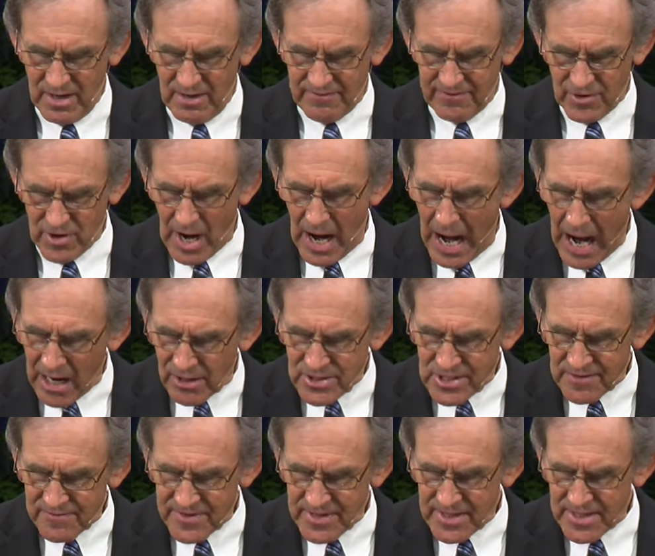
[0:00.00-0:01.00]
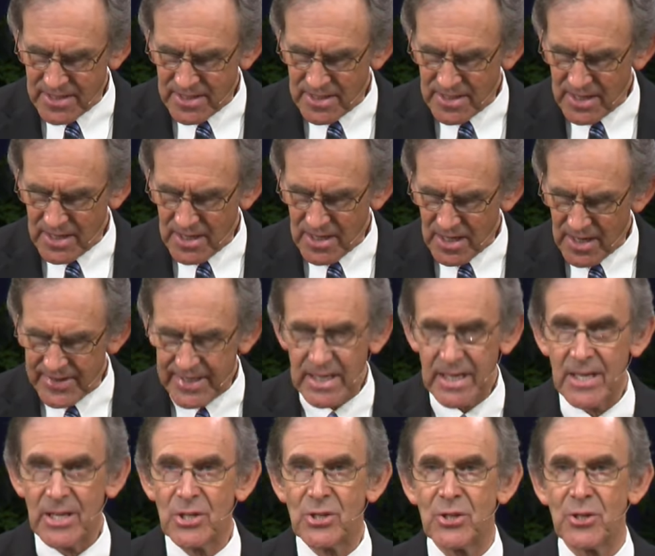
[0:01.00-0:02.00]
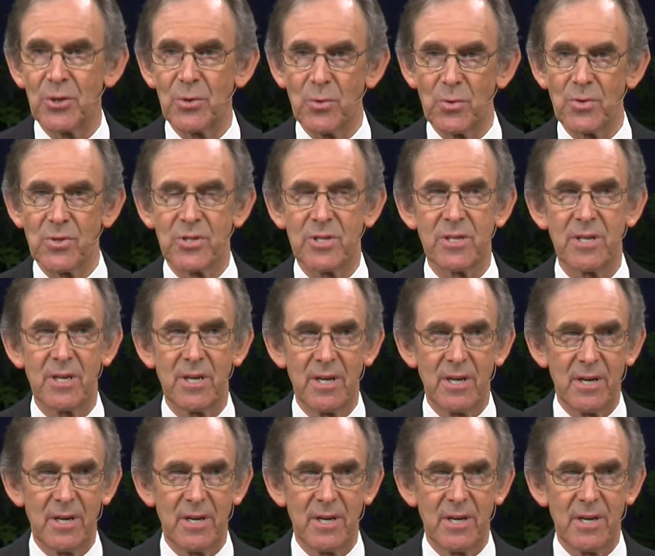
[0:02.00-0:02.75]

for out of it are the issues